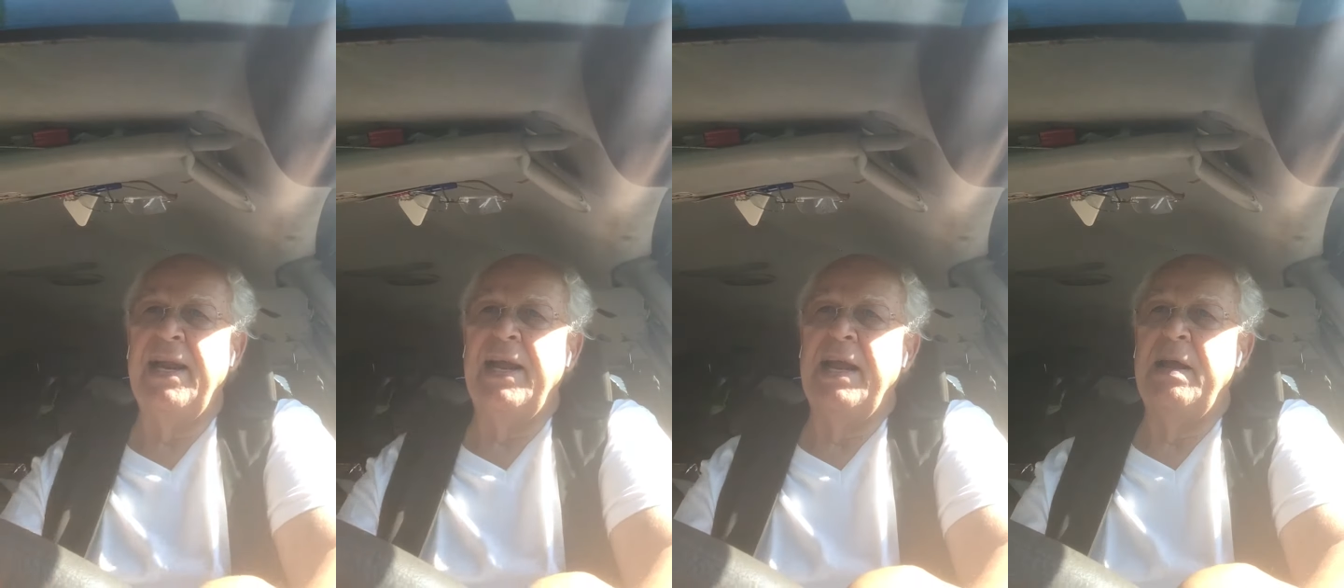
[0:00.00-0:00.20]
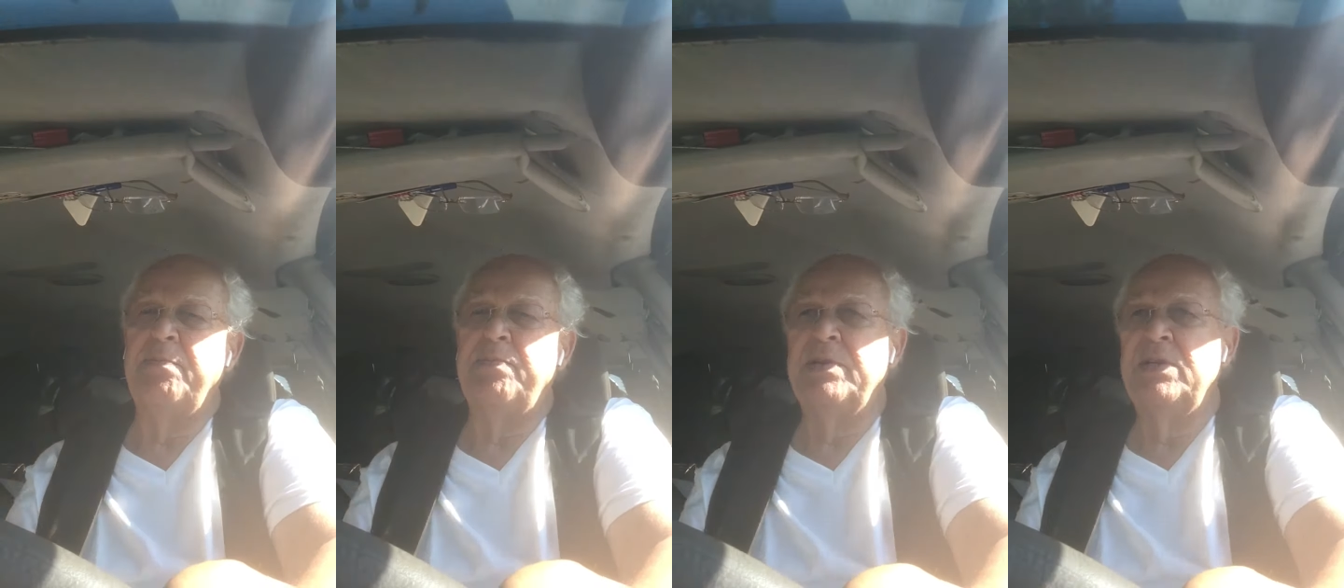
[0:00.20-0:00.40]

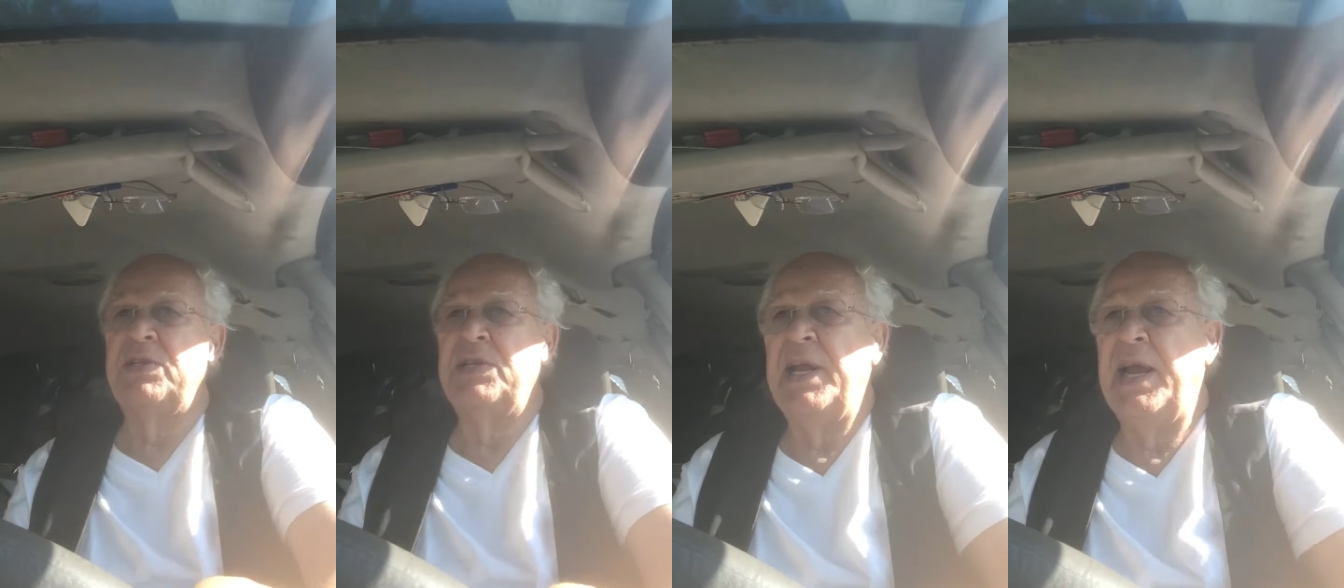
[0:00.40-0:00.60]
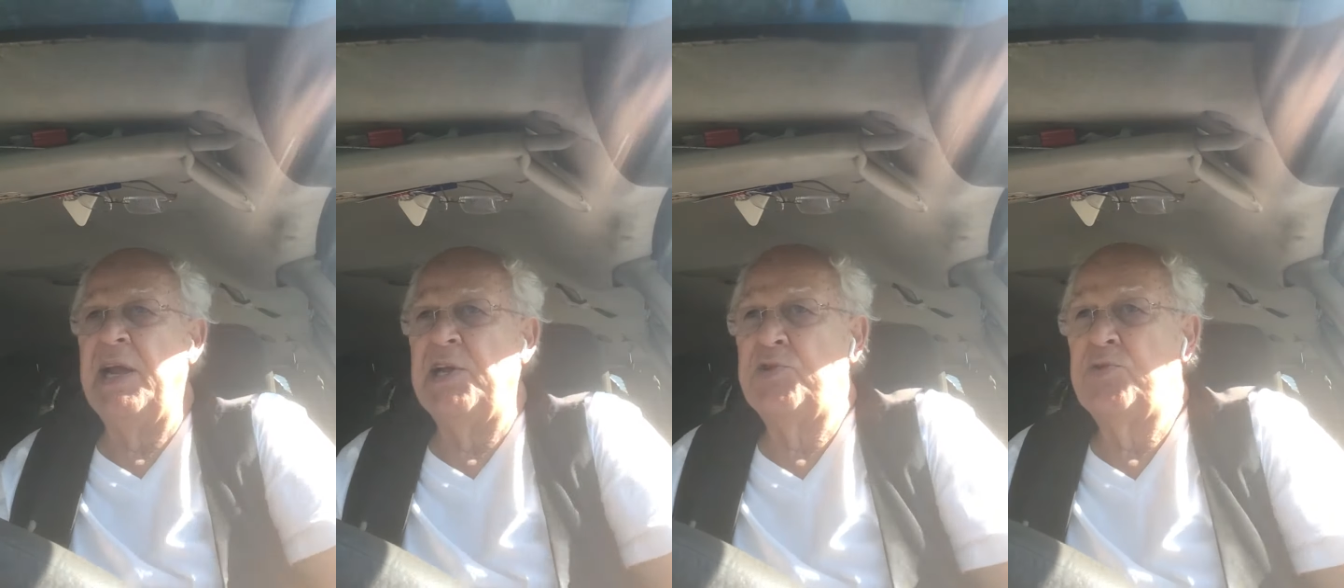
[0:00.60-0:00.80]
happens
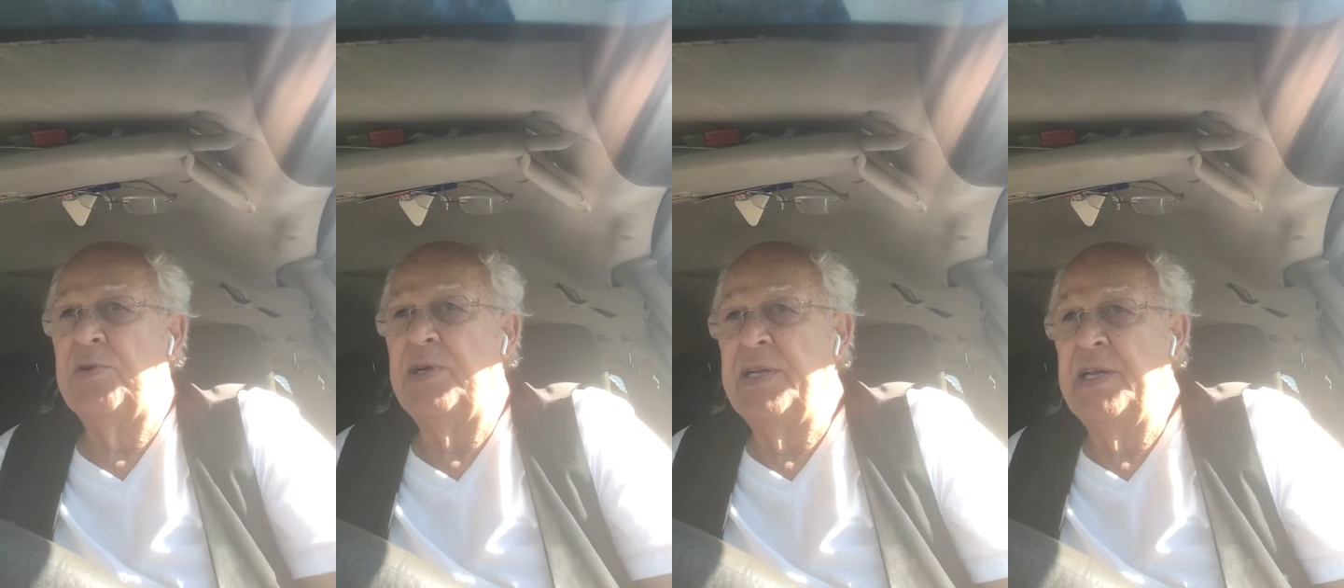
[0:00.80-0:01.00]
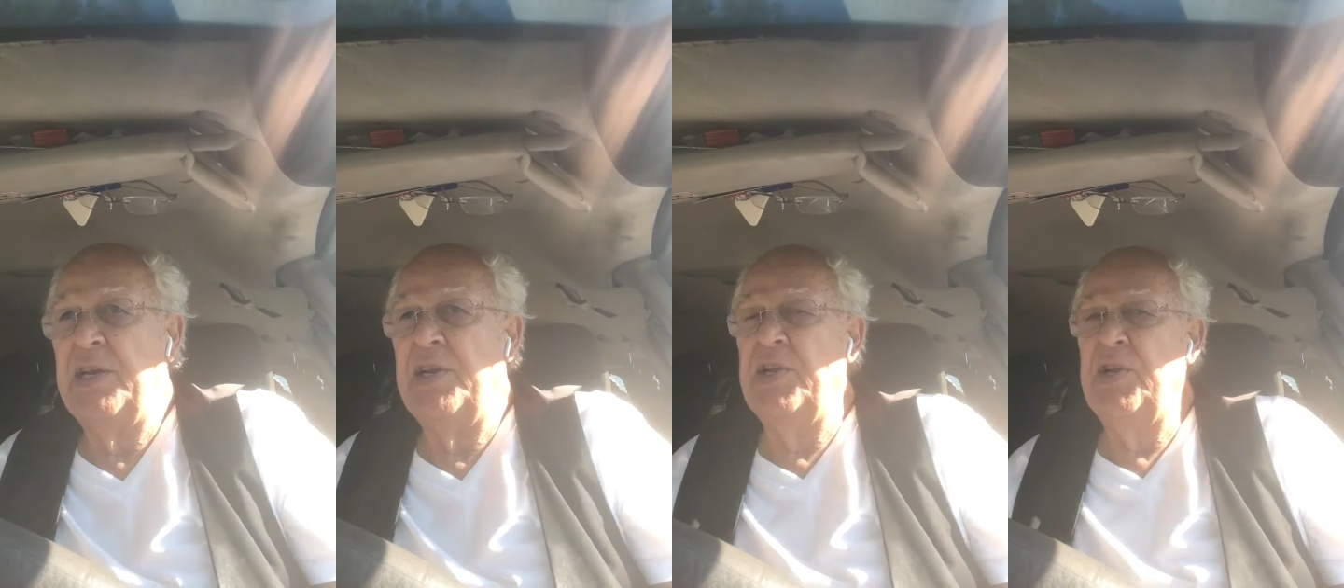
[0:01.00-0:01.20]

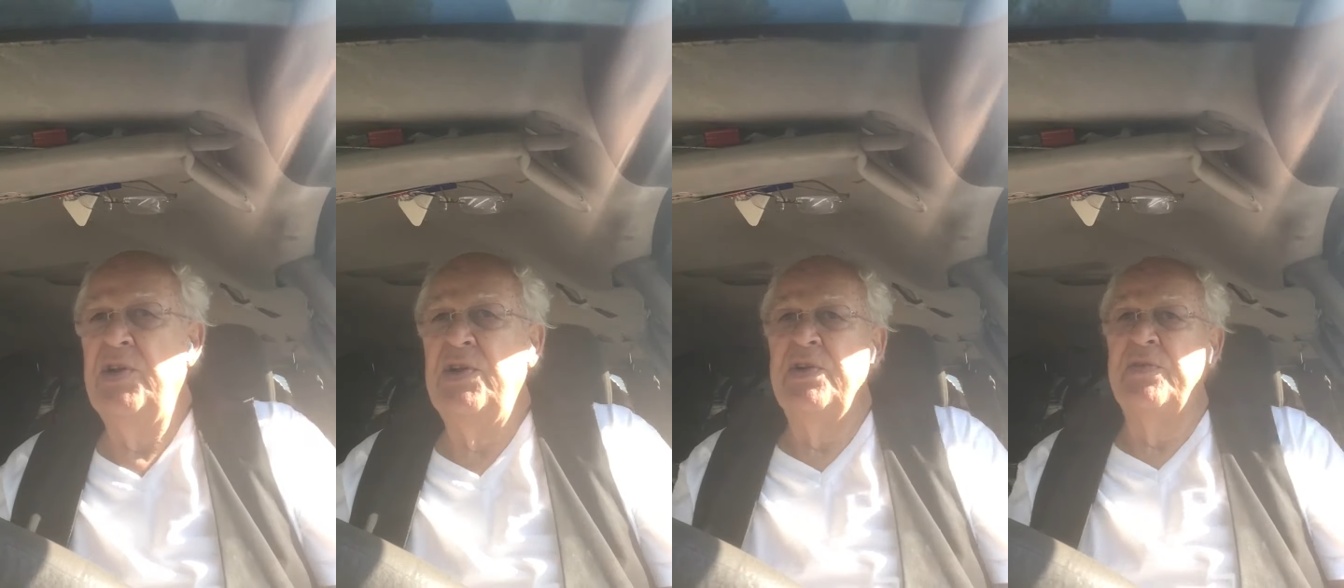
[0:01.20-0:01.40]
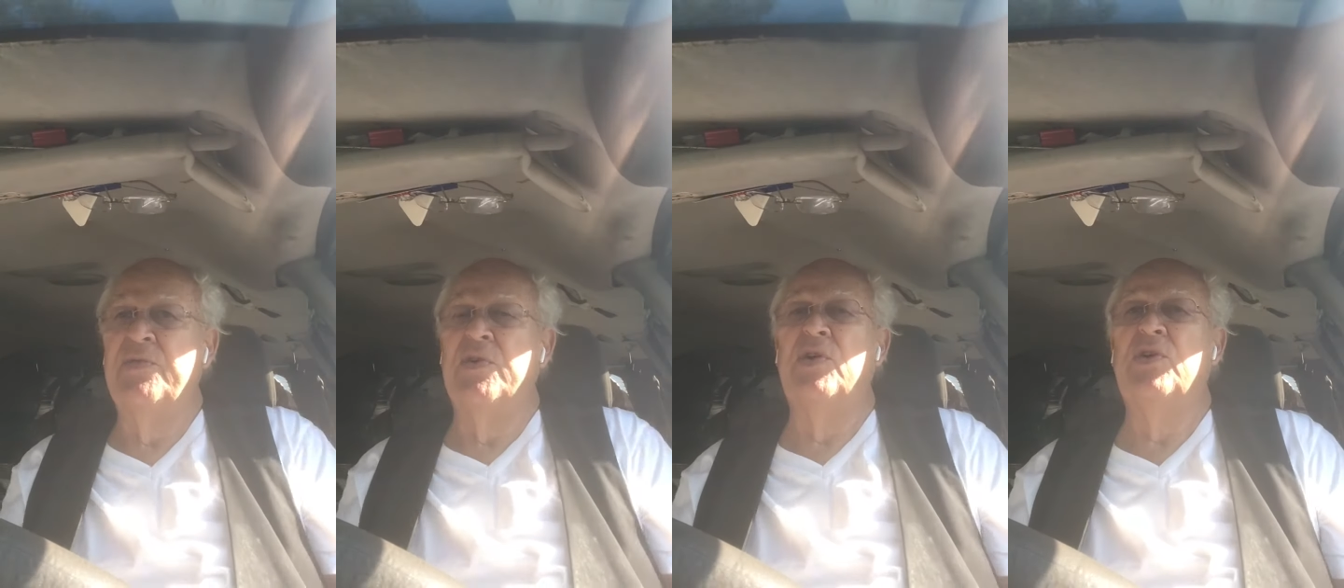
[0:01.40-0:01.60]
naturally in the
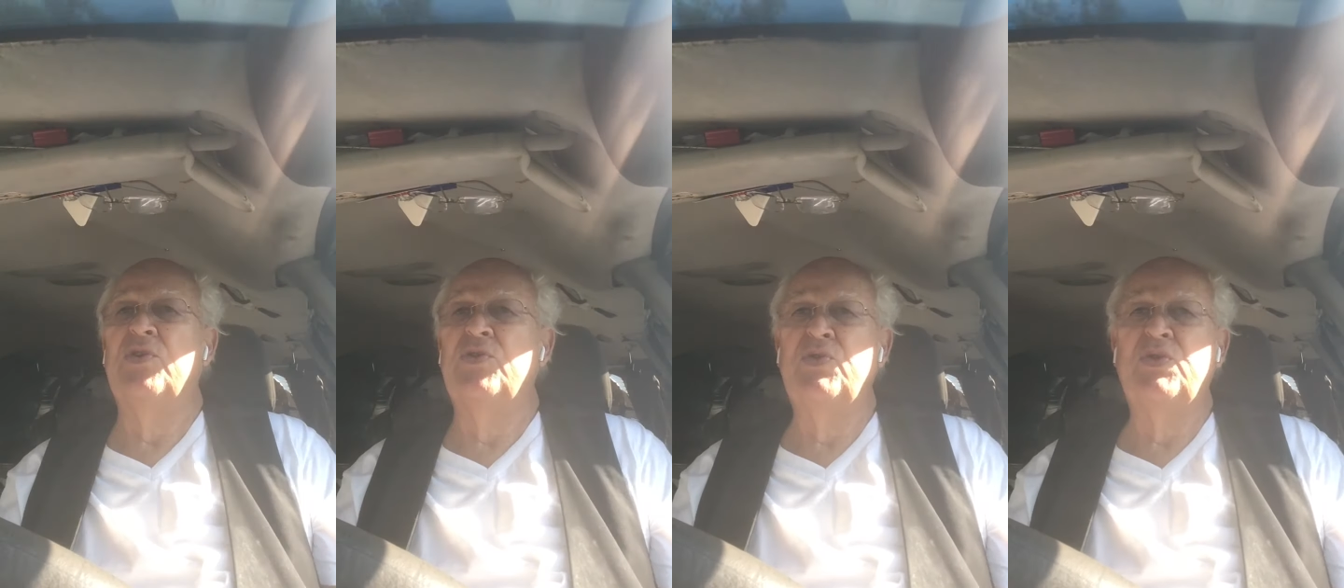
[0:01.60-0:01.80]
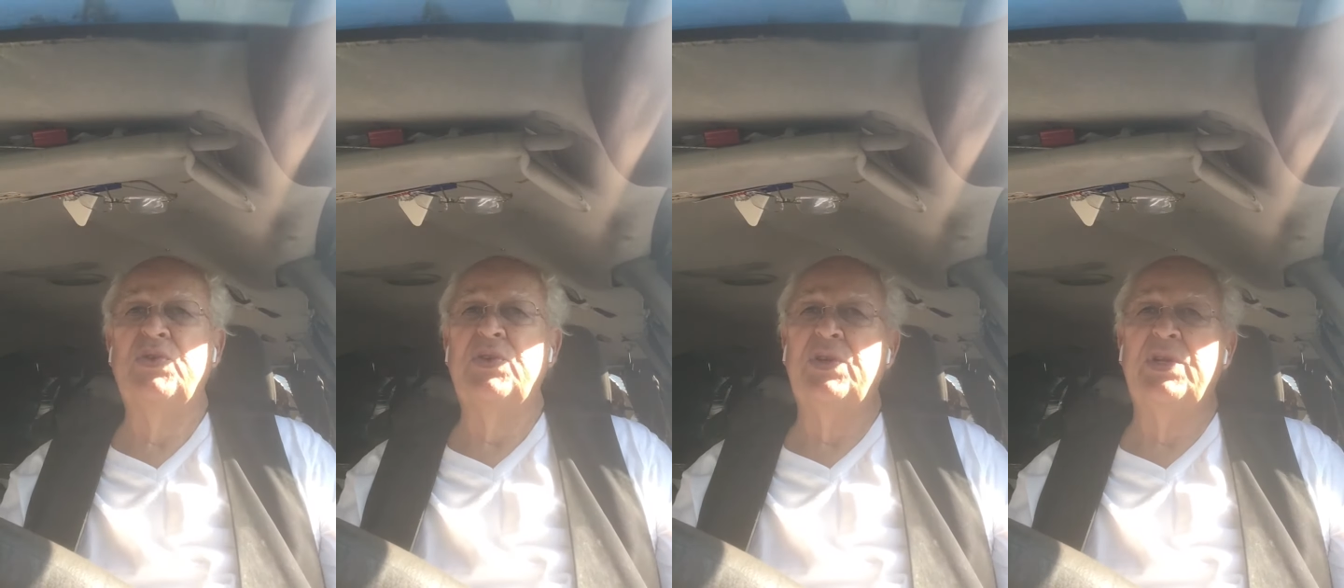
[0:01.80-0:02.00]

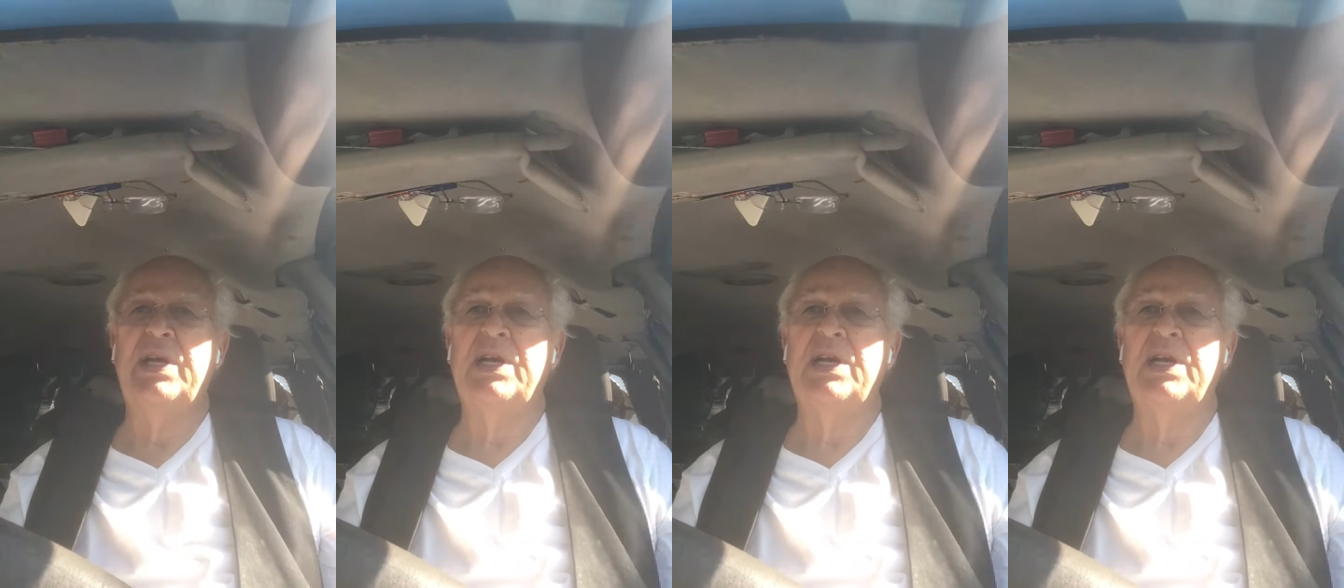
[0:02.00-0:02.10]
universe.